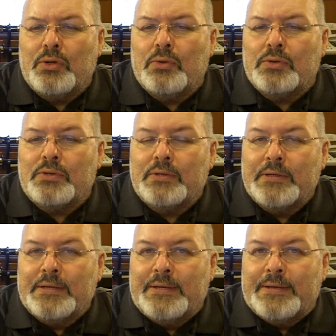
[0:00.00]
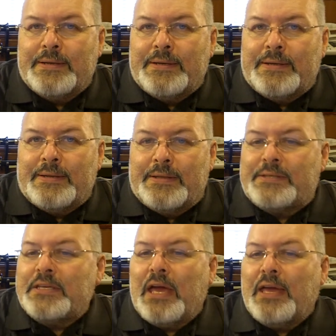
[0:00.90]
news, the
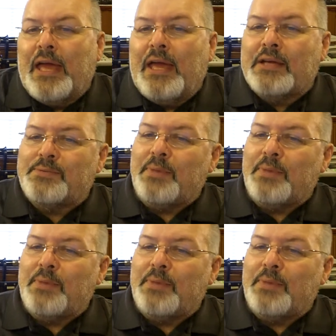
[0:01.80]
CIA has